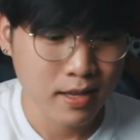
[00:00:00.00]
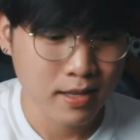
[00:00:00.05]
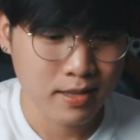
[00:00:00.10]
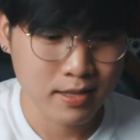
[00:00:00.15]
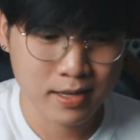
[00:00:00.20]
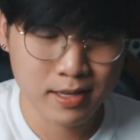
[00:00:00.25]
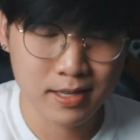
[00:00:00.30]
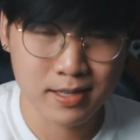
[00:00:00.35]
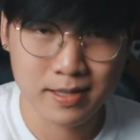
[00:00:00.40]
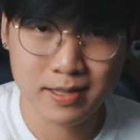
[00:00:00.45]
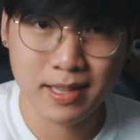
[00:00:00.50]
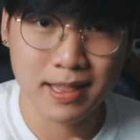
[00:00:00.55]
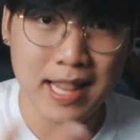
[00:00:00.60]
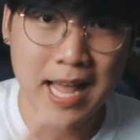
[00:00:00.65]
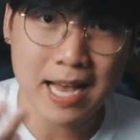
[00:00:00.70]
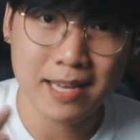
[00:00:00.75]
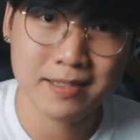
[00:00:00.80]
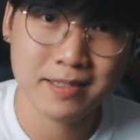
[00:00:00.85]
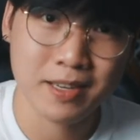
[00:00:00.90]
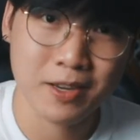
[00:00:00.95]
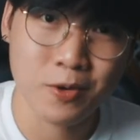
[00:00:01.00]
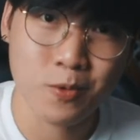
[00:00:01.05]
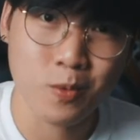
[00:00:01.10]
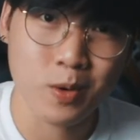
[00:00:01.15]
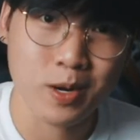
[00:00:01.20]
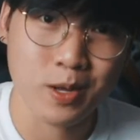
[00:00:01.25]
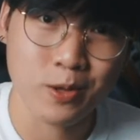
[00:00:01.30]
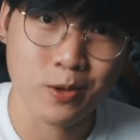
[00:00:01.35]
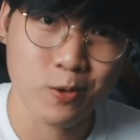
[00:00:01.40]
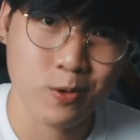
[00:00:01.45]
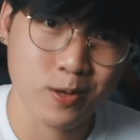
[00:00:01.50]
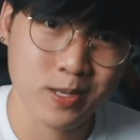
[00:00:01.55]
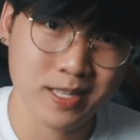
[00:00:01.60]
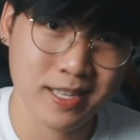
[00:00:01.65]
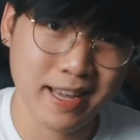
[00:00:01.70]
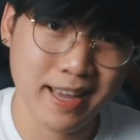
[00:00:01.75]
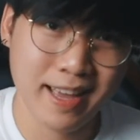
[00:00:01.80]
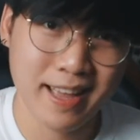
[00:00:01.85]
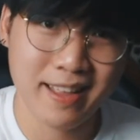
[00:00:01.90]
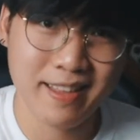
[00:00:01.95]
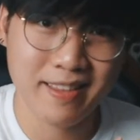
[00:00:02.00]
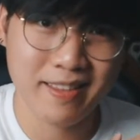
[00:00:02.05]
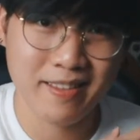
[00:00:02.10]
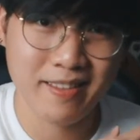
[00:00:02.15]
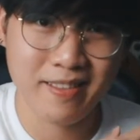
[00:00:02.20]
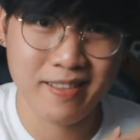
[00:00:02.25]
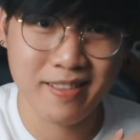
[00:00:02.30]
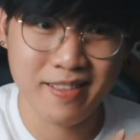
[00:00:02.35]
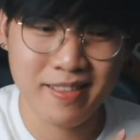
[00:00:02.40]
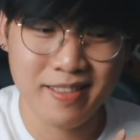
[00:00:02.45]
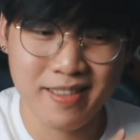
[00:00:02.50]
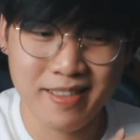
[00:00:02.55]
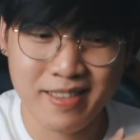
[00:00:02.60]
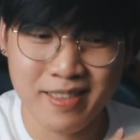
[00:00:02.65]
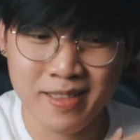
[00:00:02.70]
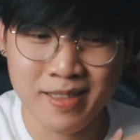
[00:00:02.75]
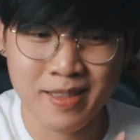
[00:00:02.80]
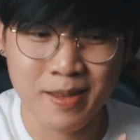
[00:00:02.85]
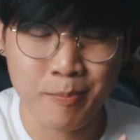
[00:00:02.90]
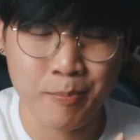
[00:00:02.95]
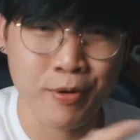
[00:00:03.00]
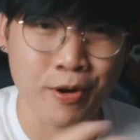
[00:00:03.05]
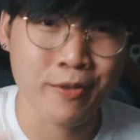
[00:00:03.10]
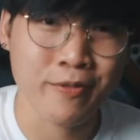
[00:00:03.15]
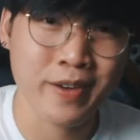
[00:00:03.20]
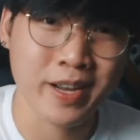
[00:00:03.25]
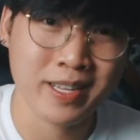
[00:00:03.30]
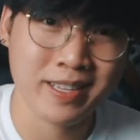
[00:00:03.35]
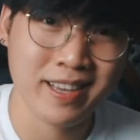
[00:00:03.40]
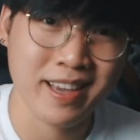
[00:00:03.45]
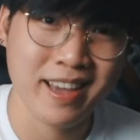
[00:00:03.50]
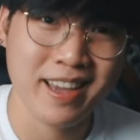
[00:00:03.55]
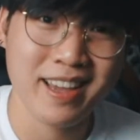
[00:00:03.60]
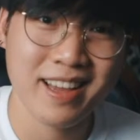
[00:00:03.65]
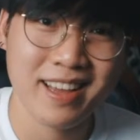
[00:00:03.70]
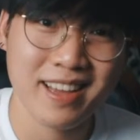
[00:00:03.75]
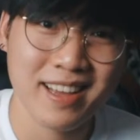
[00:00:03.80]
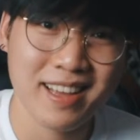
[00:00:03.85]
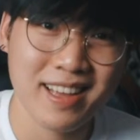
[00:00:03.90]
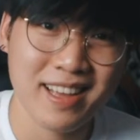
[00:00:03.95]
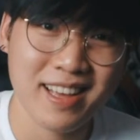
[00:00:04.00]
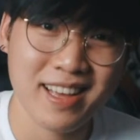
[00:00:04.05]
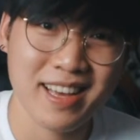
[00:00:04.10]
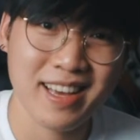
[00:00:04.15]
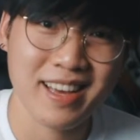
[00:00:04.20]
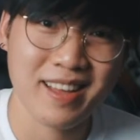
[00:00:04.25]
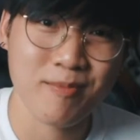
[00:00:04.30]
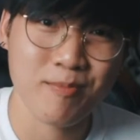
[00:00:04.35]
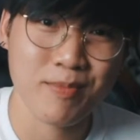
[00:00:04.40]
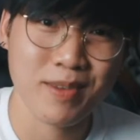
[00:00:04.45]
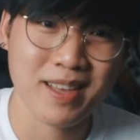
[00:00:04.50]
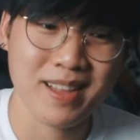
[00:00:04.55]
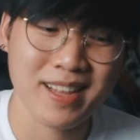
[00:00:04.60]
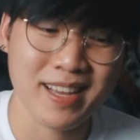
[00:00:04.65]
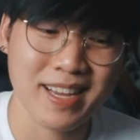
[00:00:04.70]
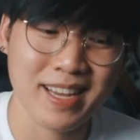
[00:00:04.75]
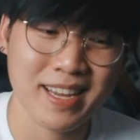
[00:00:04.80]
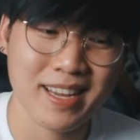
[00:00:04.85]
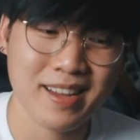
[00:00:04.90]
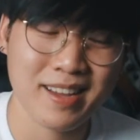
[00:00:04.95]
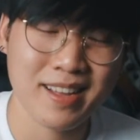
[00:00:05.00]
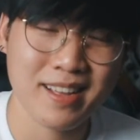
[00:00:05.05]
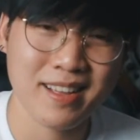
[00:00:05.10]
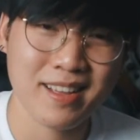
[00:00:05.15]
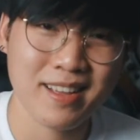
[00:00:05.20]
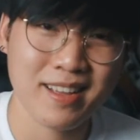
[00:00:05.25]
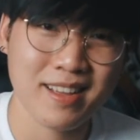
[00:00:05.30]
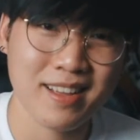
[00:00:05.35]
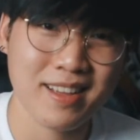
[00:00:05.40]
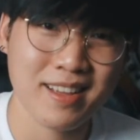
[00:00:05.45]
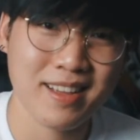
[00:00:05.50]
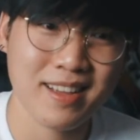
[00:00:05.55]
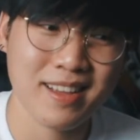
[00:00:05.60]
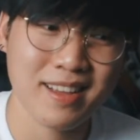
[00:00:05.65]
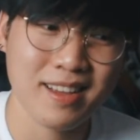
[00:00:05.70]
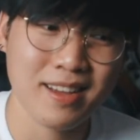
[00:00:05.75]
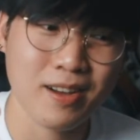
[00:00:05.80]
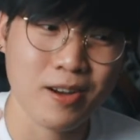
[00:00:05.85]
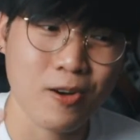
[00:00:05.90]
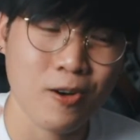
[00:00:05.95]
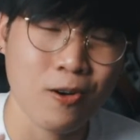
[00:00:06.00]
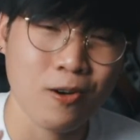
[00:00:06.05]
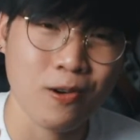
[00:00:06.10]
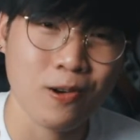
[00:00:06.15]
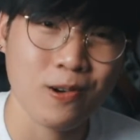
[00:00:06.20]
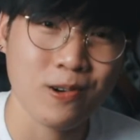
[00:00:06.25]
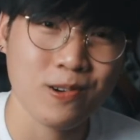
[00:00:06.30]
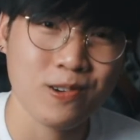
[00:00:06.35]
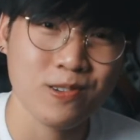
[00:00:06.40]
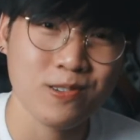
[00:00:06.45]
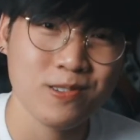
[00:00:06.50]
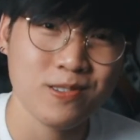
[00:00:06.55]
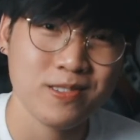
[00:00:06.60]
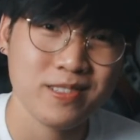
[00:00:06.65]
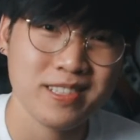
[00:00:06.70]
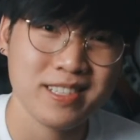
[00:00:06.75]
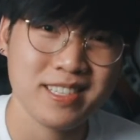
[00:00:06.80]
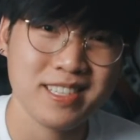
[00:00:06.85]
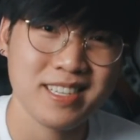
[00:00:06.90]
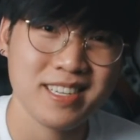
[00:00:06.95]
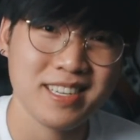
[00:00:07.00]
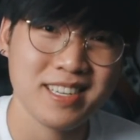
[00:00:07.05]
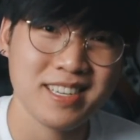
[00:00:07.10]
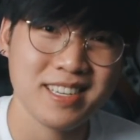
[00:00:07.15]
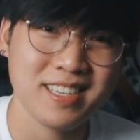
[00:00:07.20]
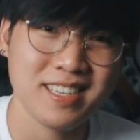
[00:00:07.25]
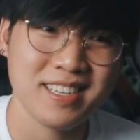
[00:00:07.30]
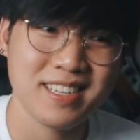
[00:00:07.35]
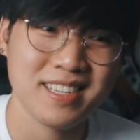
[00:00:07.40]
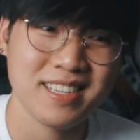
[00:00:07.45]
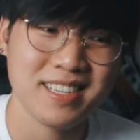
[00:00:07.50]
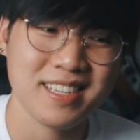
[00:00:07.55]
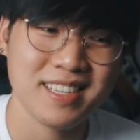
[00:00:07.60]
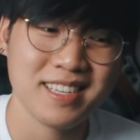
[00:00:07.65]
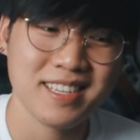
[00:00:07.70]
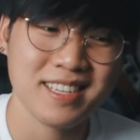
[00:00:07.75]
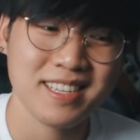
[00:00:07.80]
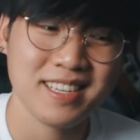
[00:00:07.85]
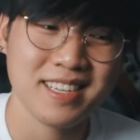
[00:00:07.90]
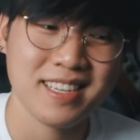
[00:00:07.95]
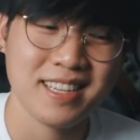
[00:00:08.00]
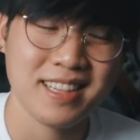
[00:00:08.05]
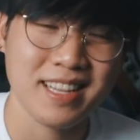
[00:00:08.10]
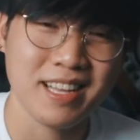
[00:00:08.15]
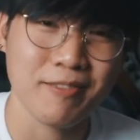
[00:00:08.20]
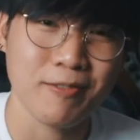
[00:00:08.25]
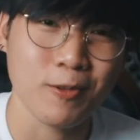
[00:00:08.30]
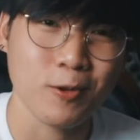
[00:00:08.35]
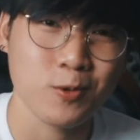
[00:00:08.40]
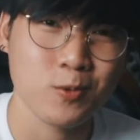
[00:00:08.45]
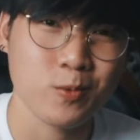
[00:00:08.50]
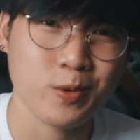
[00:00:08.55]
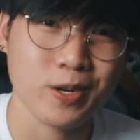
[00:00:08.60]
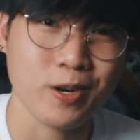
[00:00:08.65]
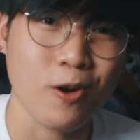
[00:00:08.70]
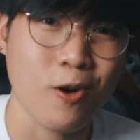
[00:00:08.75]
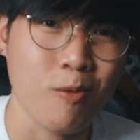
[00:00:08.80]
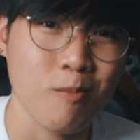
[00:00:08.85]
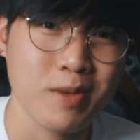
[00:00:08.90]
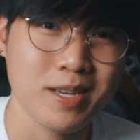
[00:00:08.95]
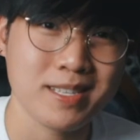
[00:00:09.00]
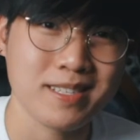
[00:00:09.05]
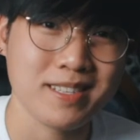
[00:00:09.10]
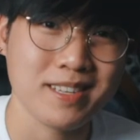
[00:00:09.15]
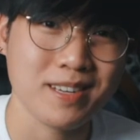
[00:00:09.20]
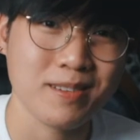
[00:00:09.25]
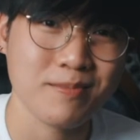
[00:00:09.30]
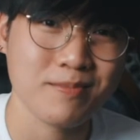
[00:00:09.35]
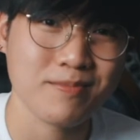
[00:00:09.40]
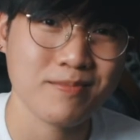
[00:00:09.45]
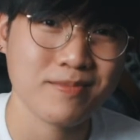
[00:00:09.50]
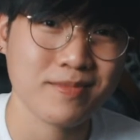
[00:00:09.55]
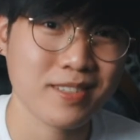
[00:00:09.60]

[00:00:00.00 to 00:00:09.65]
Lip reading: Because the last thing you want to do is get the perfect take and be like, uh-oh, the levels were all messed up.